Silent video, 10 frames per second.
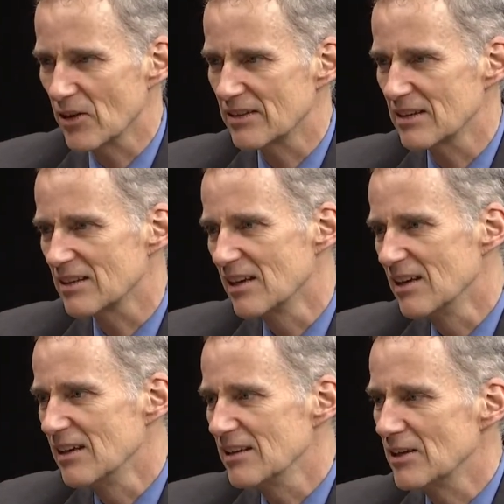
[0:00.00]
I think,
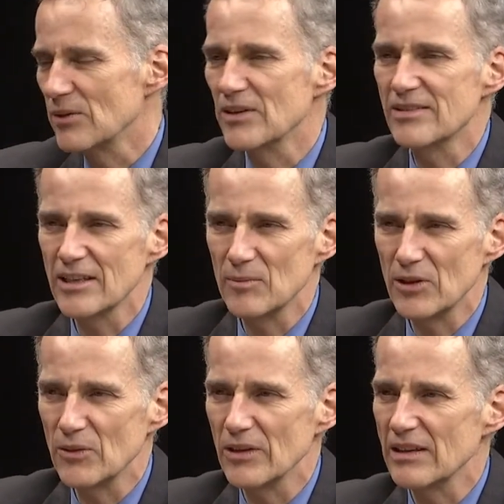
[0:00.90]
you know, this
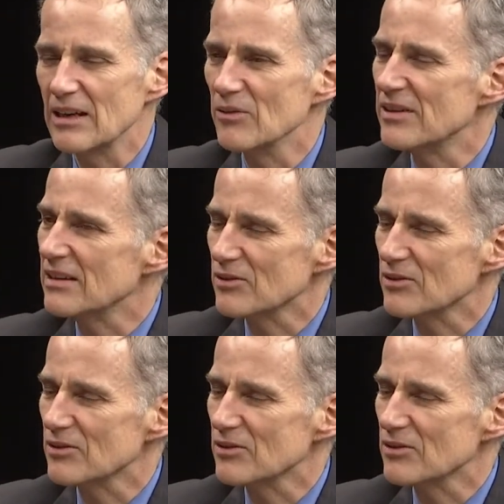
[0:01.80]
summer really I don't think